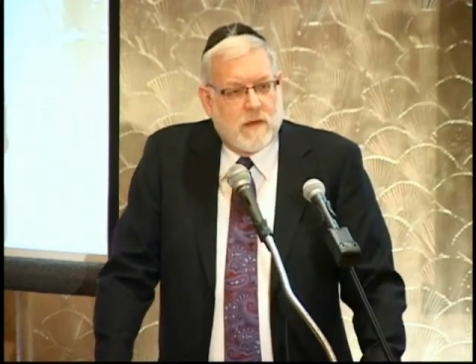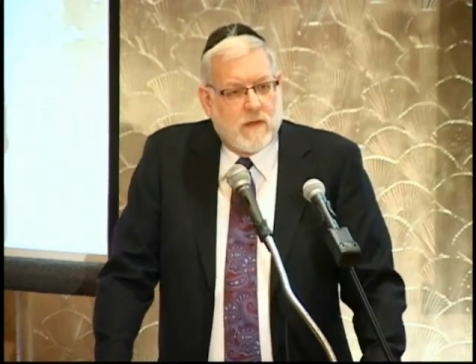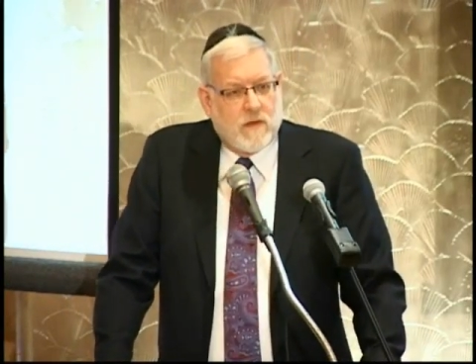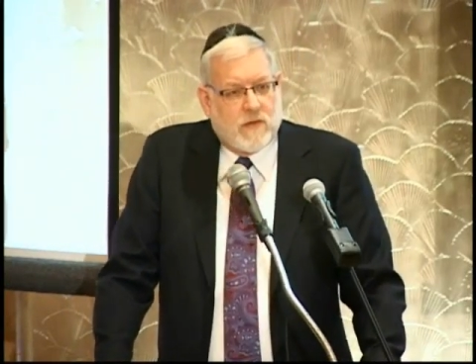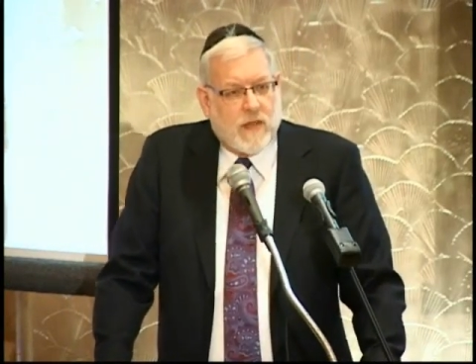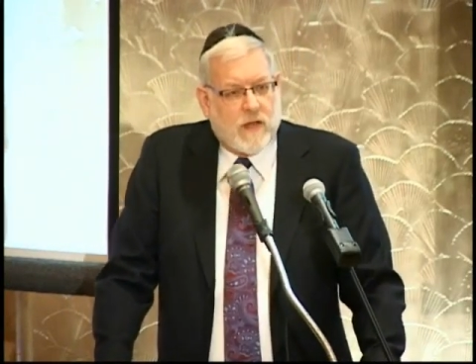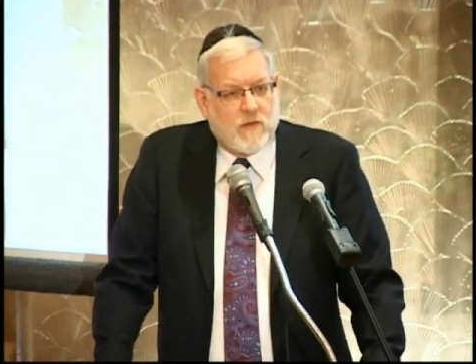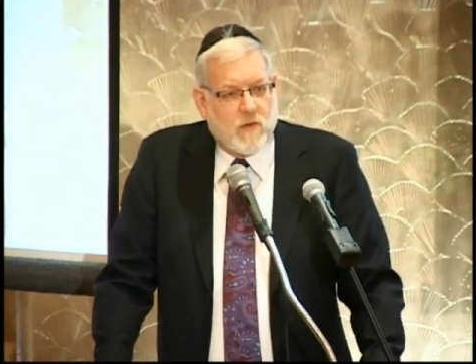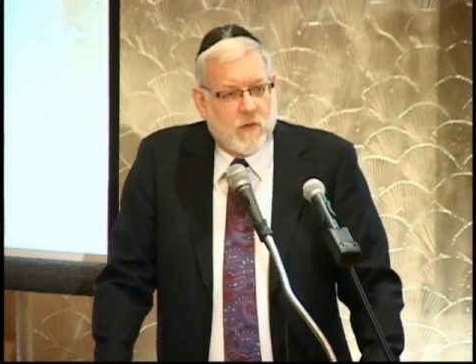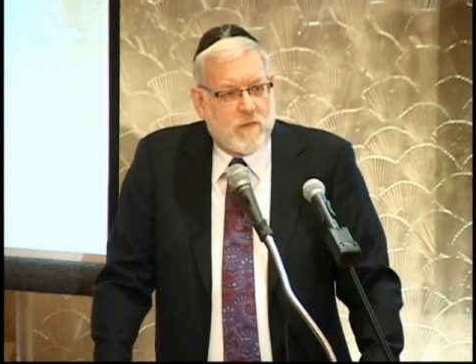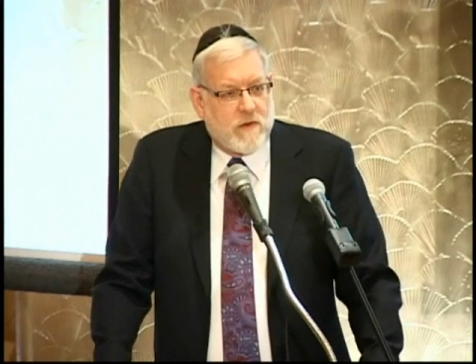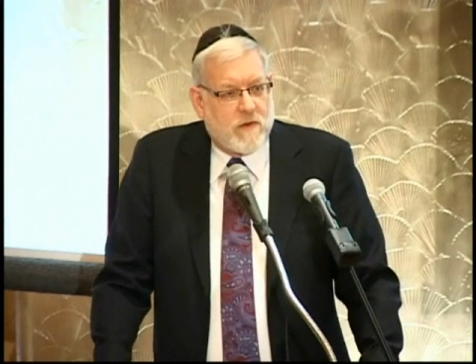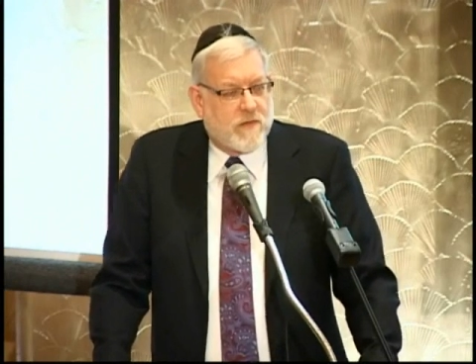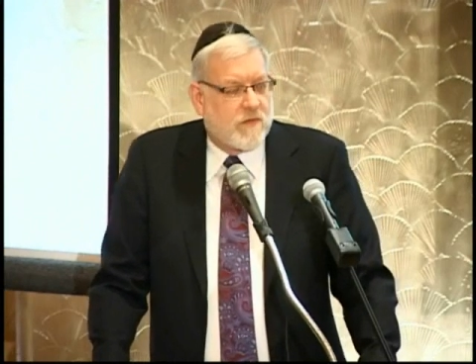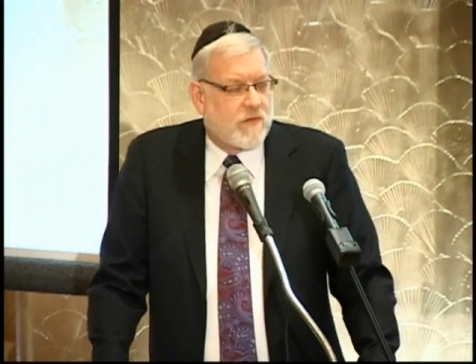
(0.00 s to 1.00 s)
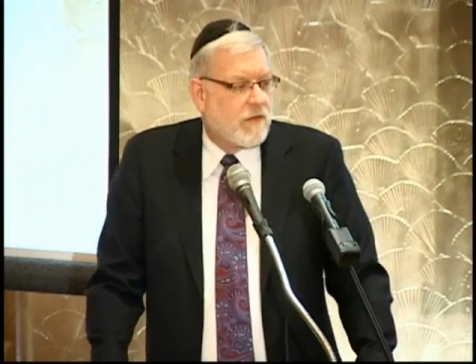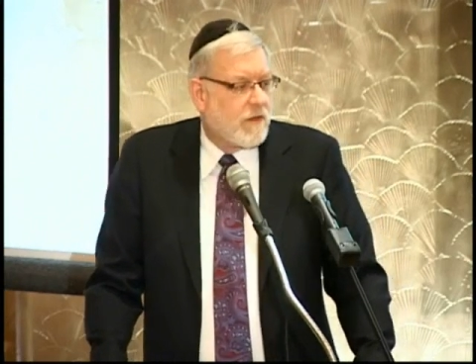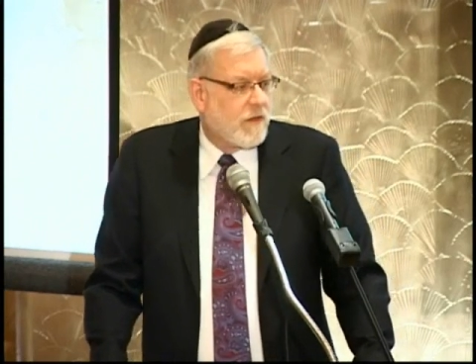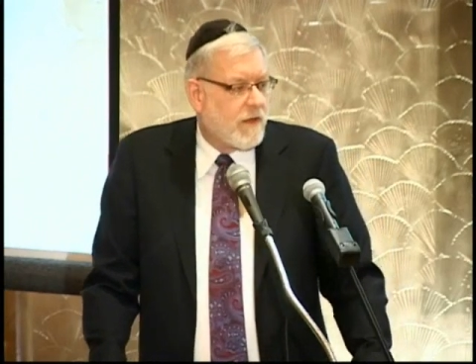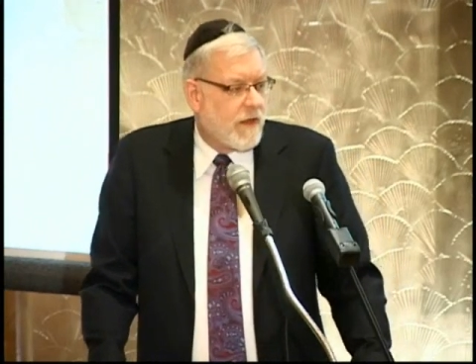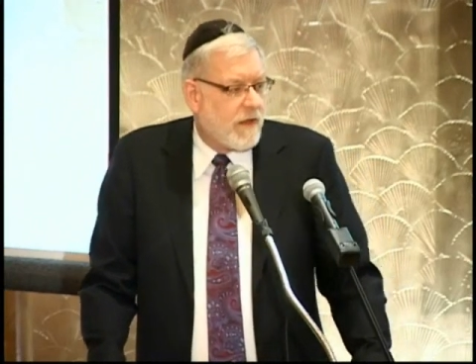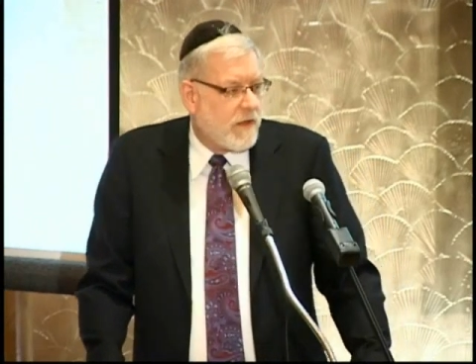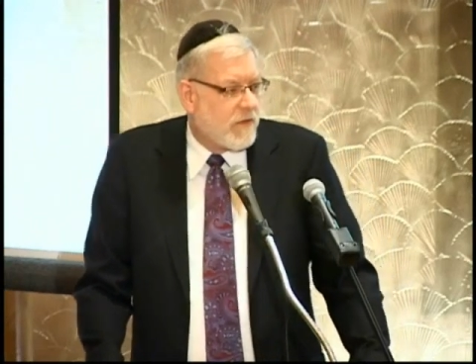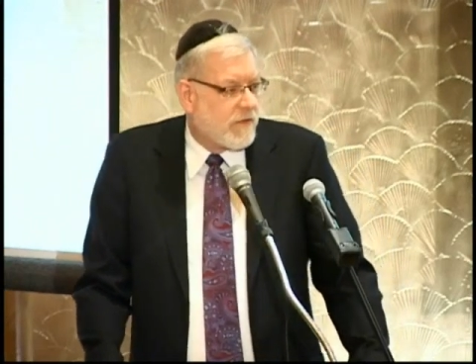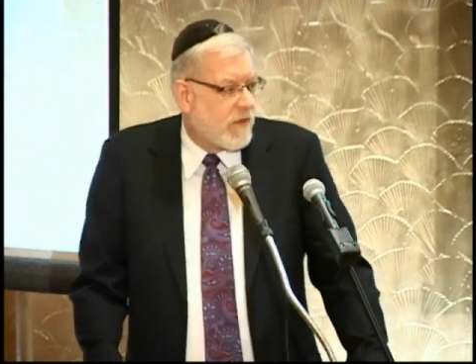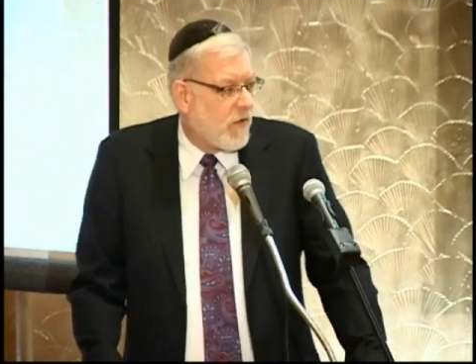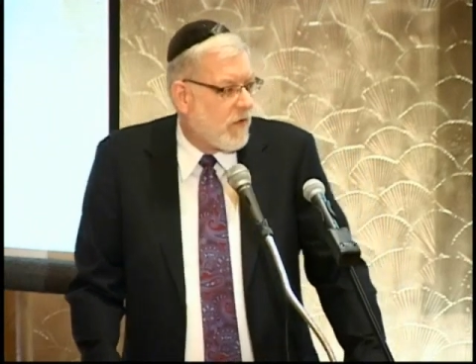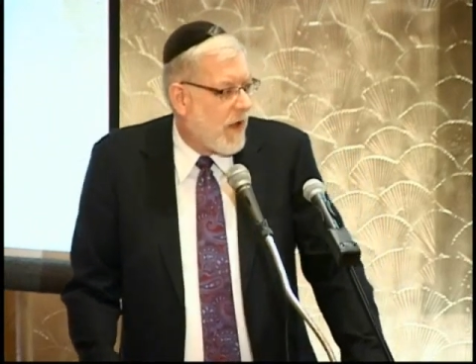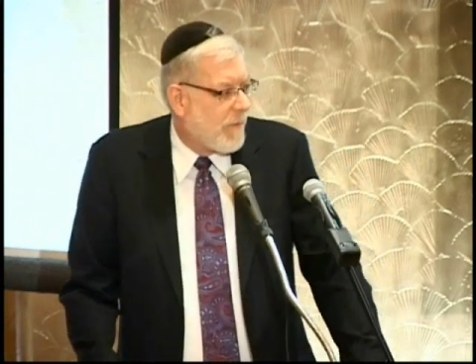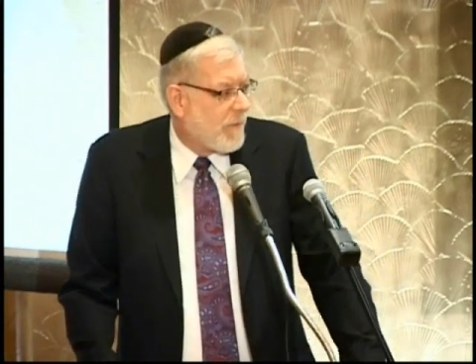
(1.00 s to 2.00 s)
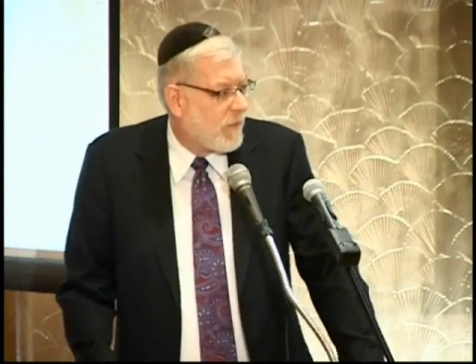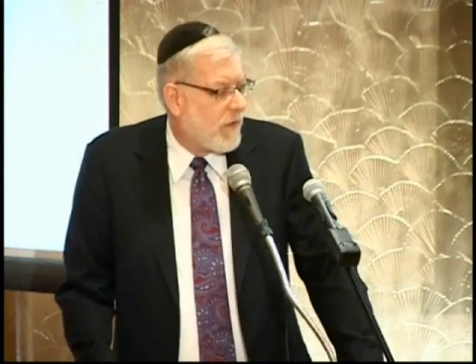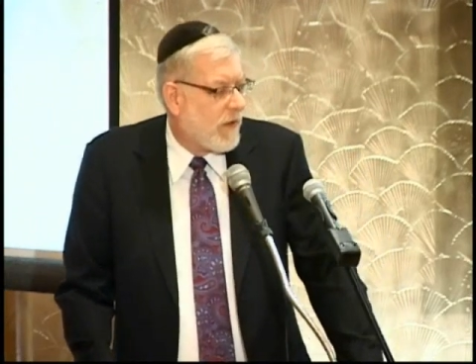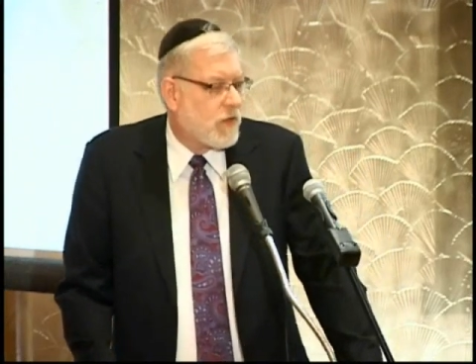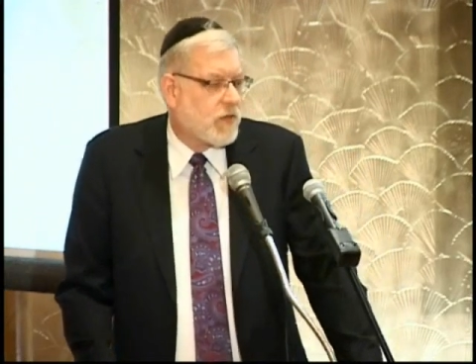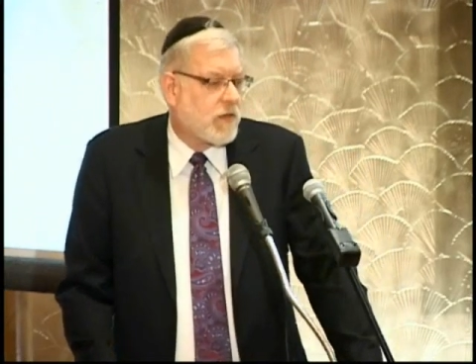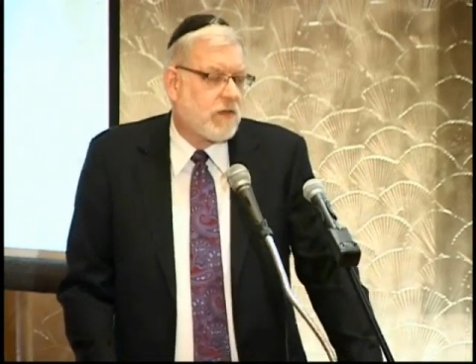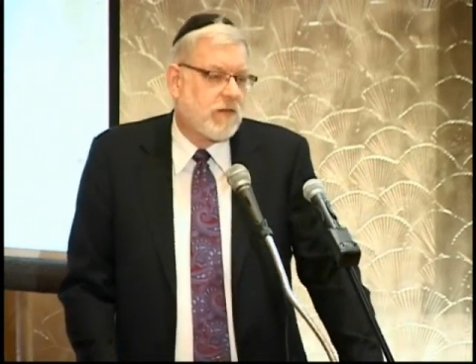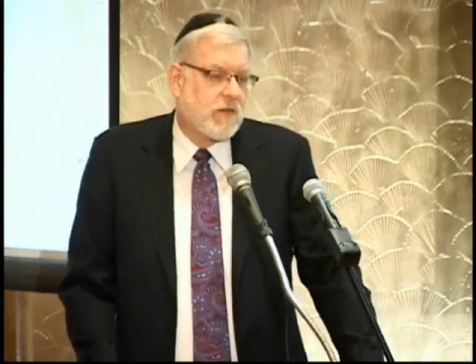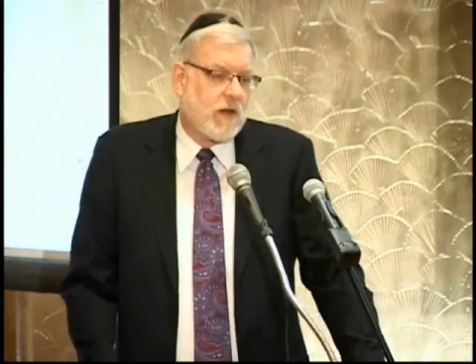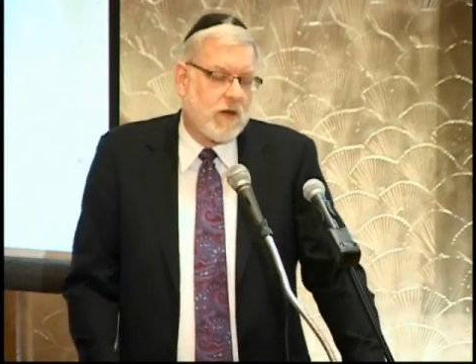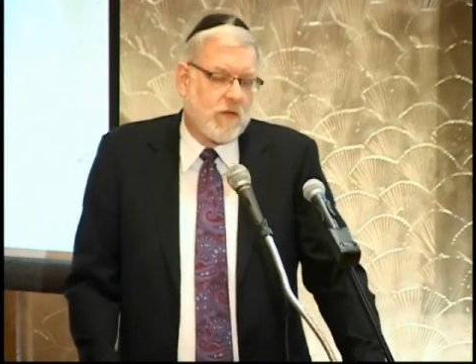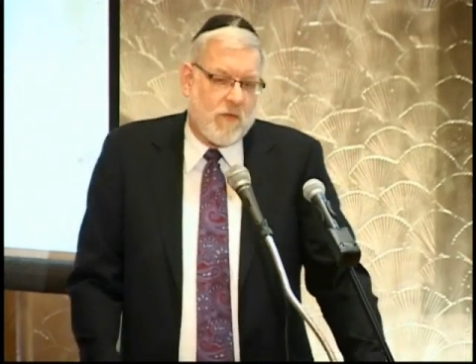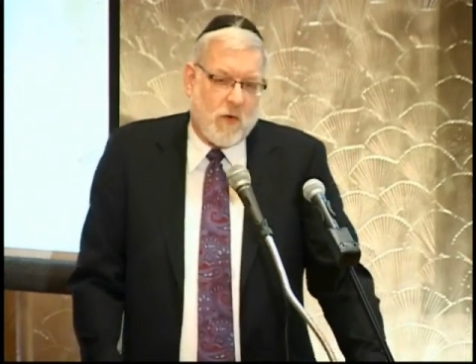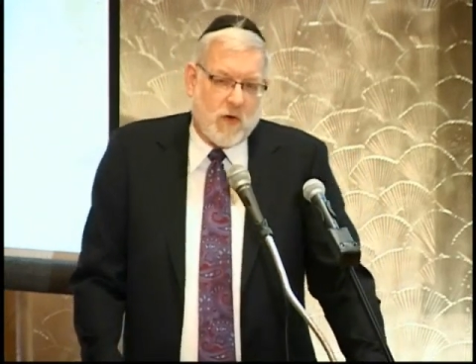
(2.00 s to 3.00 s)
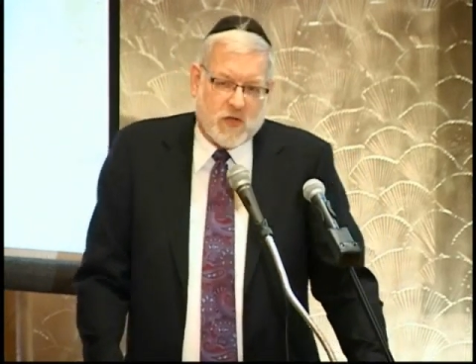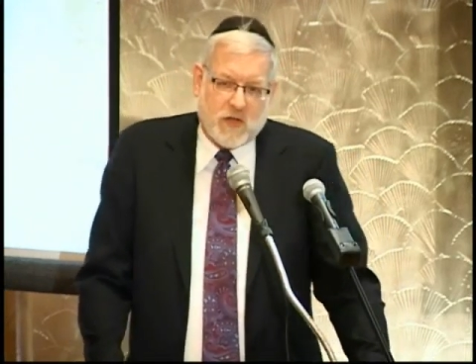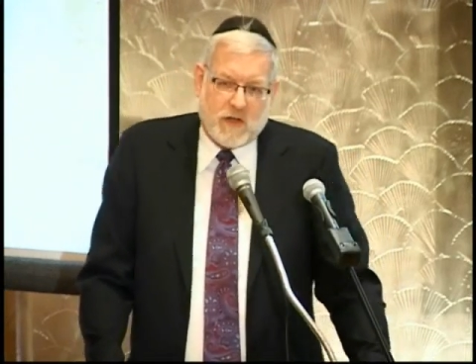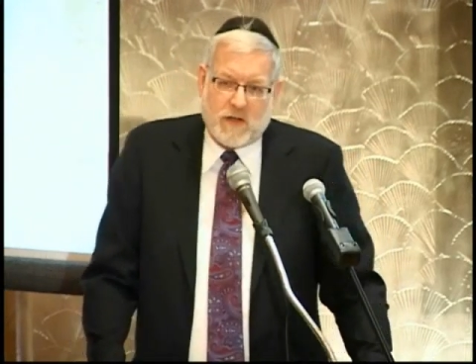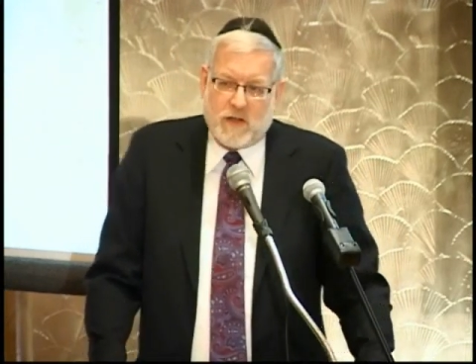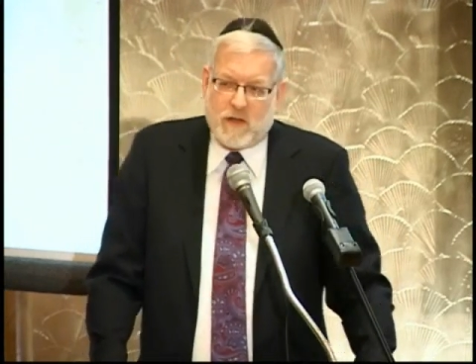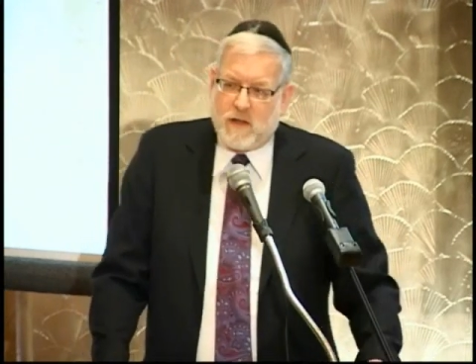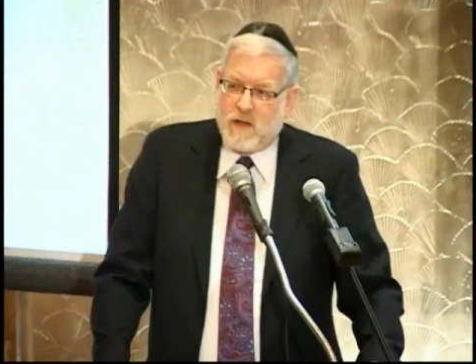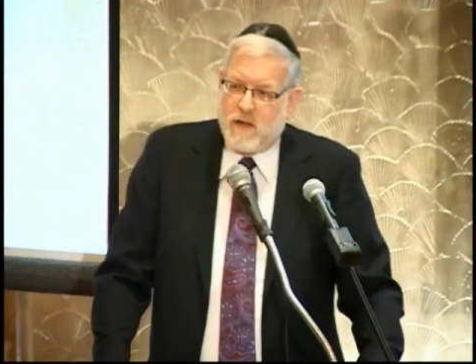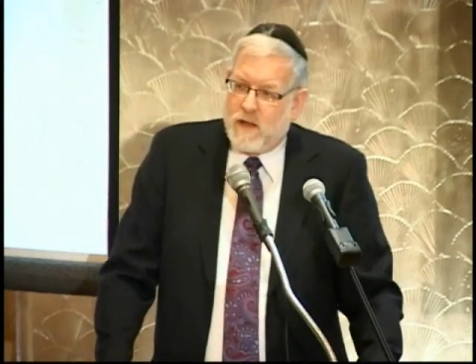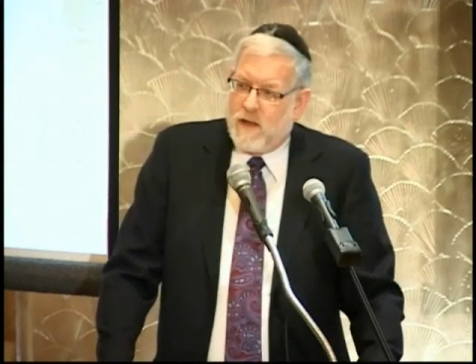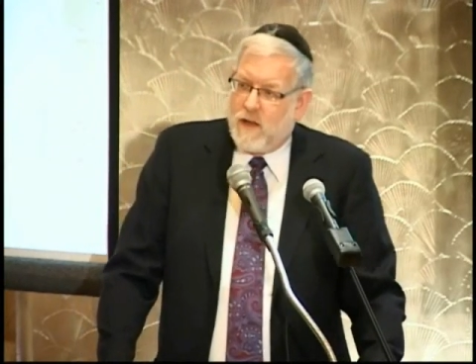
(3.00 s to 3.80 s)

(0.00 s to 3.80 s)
He's had numerous kidney stone operations, and unfortunately,